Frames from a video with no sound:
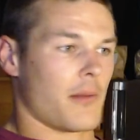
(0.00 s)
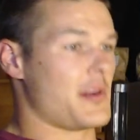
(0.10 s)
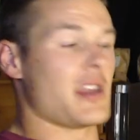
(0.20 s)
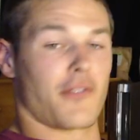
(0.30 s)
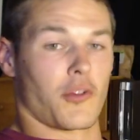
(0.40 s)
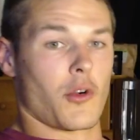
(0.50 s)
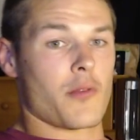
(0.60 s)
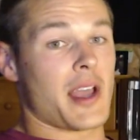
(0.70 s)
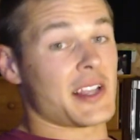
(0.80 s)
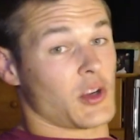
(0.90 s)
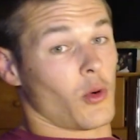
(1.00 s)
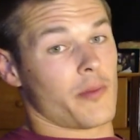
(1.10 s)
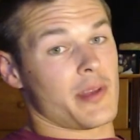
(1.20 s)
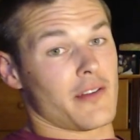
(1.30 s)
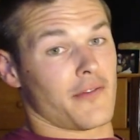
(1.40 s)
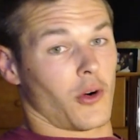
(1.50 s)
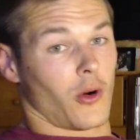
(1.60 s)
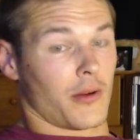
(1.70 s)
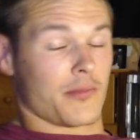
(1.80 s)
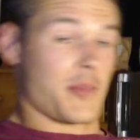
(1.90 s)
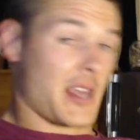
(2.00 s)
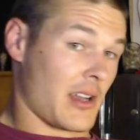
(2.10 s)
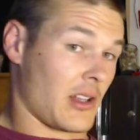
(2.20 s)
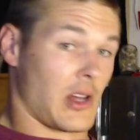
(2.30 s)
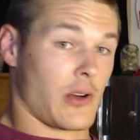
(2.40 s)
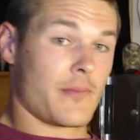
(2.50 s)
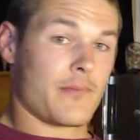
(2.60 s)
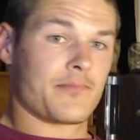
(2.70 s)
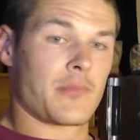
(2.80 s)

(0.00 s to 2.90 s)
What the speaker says: be it for roommates or be it for being alone.